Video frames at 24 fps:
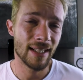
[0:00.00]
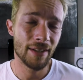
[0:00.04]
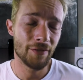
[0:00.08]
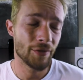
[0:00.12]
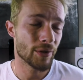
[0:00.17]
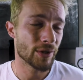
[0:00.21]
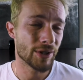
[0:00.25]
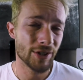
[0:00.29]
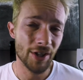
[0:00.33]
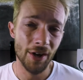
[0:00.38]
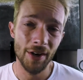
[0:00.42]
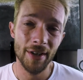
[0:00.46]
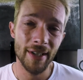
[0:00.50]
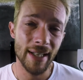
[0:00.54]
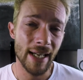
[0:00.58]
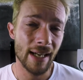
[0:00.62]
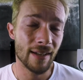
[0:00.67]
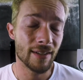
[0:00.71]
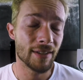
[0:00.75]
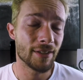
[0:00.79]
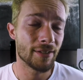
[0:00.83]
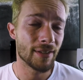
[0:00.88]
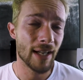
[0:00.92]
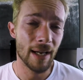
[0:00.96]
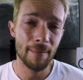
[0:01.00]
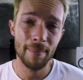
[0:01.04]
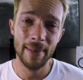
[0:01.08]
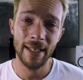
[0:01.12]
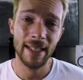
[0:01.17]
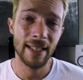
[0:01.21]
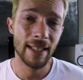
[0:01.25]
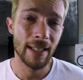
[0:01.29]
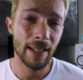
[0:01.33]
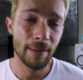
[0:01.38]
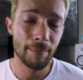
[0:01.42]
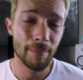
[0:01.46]
If you're starting out and you're not
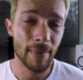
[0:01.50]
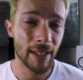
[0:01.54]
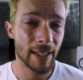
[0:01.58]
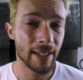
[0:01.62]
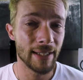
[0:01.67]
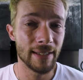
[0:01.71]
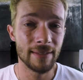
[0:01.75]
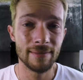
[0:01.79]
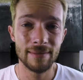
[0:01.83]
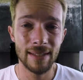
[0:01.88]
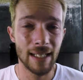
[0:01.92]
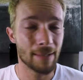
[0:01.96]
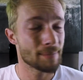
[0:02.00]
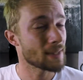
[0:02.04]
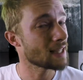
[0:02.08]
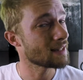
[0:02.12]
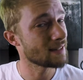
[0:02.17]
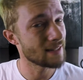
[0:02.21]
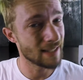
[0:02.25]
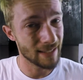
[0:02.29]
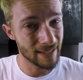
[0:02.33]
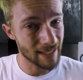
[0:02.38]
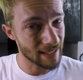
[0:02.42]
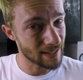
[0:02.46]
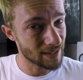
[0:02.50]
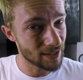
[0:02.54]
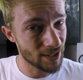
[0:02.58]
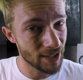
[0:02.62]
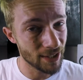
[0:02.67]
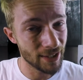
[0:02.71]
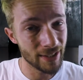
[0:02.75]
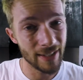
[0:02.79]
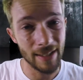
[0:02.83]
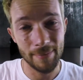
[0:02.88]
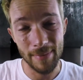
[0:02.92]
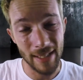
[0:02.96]
making any money, I'm not saying that it's
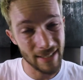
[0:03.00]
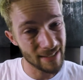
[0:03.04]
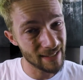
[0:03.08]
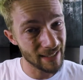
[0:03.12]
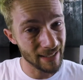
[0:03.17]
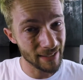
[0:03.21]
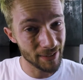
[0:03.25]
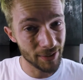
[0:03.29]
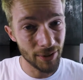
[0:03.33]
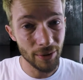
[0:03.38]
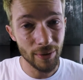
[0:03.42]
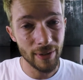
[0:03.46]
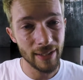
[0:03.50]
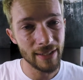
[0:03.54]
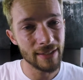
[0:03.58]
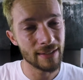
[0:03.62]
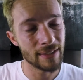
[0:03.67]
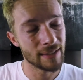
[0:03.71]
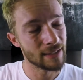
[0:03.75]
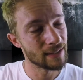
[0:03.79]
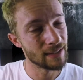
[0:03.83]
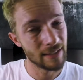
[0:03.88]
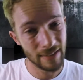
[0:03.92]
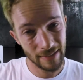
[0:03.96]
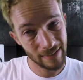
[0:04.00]
good, I'm not saying do it.